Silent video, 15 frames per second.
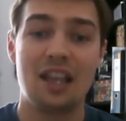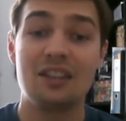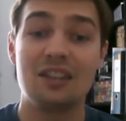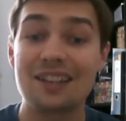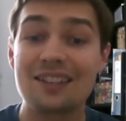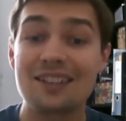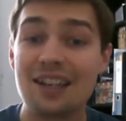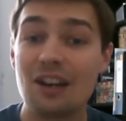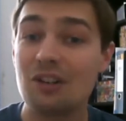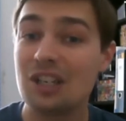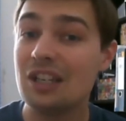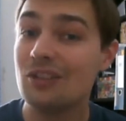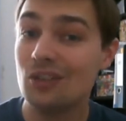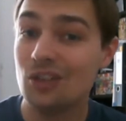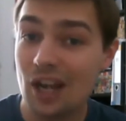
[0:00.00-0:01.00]
Dexterity
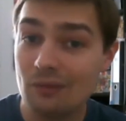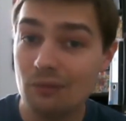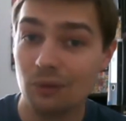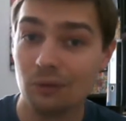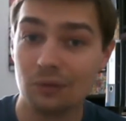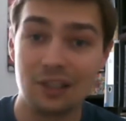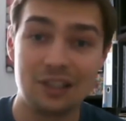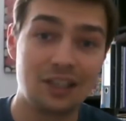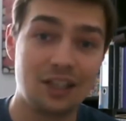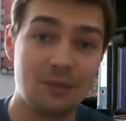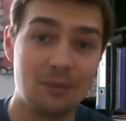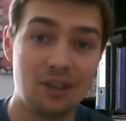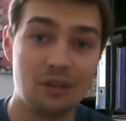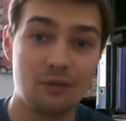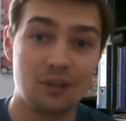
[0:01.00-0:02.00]
in general is going to
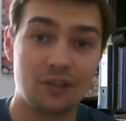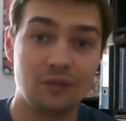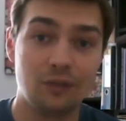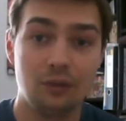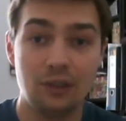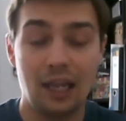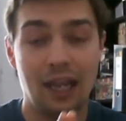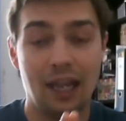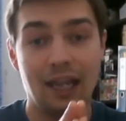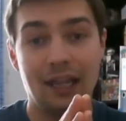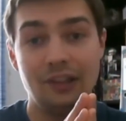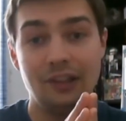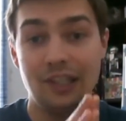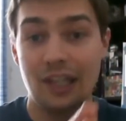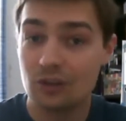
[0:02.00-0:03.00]
be useful,
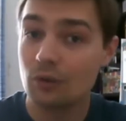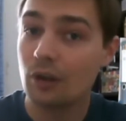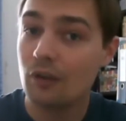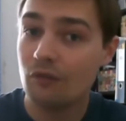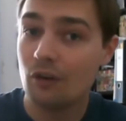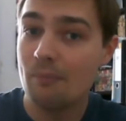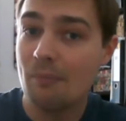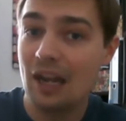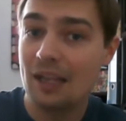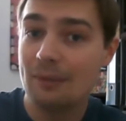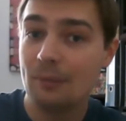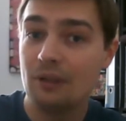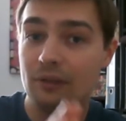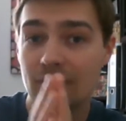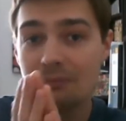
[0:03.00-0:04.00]
and unless you're going for a melee
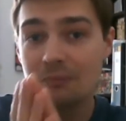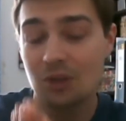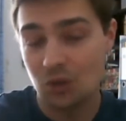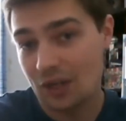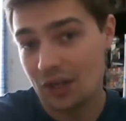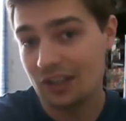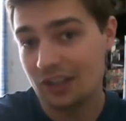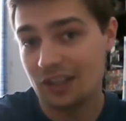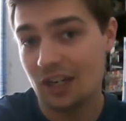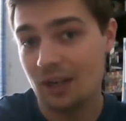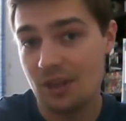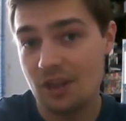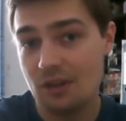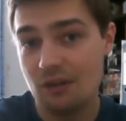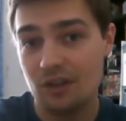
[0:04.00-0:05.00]
build, strength is going to
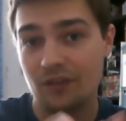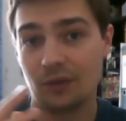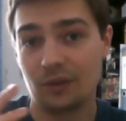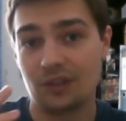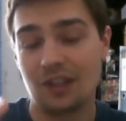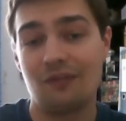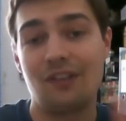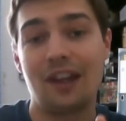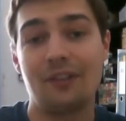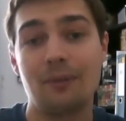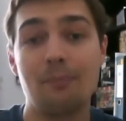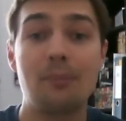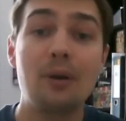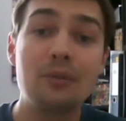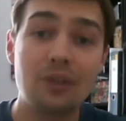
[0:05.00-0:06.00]
be useful. So the fact
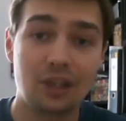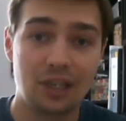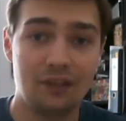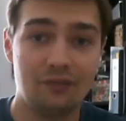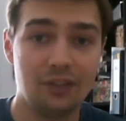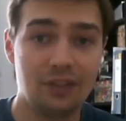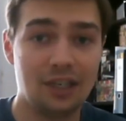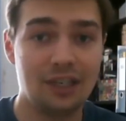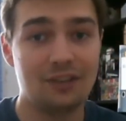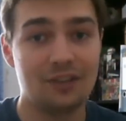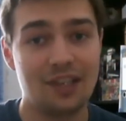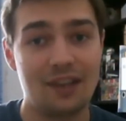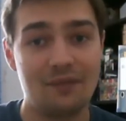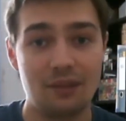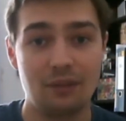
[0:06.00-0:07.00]
that both are covered in
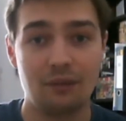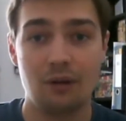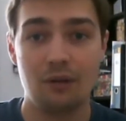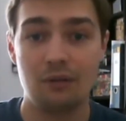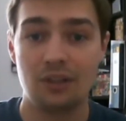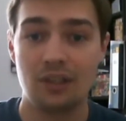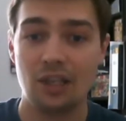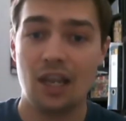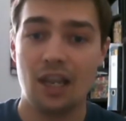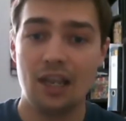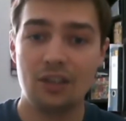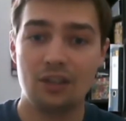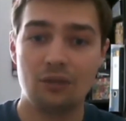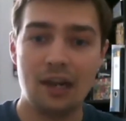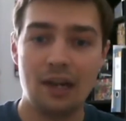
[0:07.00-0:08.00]
saving throws
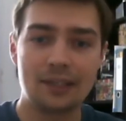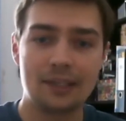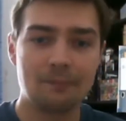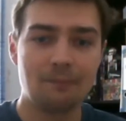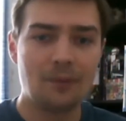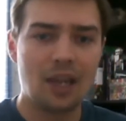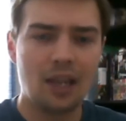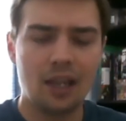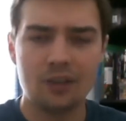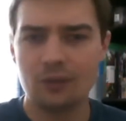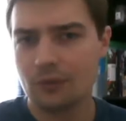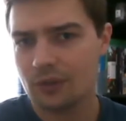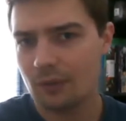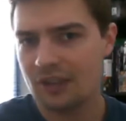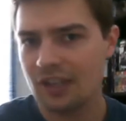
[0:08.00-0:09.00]
is great. It's
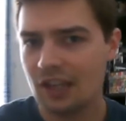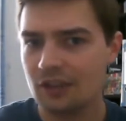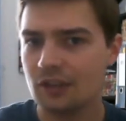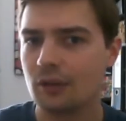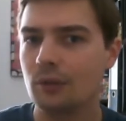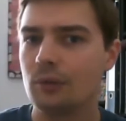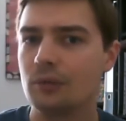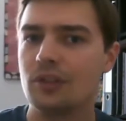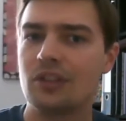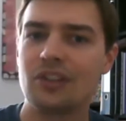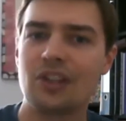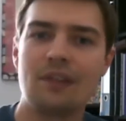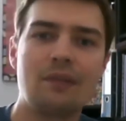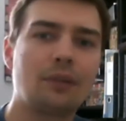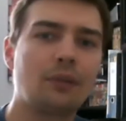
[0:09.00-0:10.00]
also identical to the
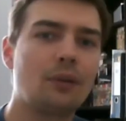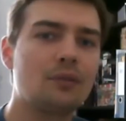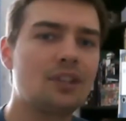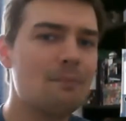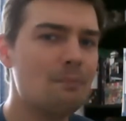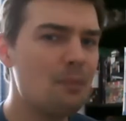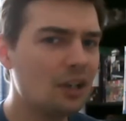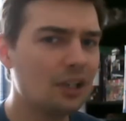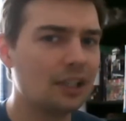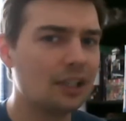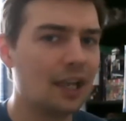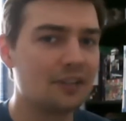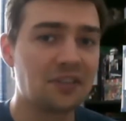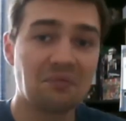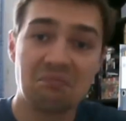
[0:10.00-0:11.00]
saving throws the monk
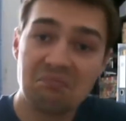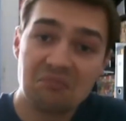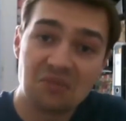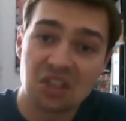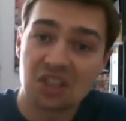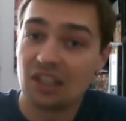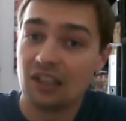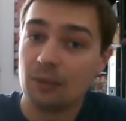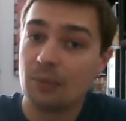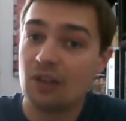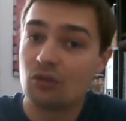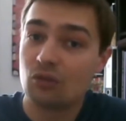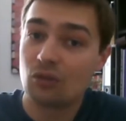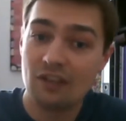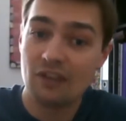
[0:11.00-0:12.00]
gets. Just a little bit of
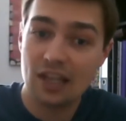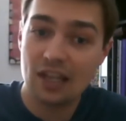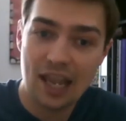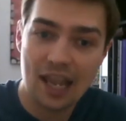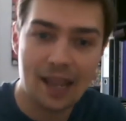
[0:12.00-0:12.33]
trivia there.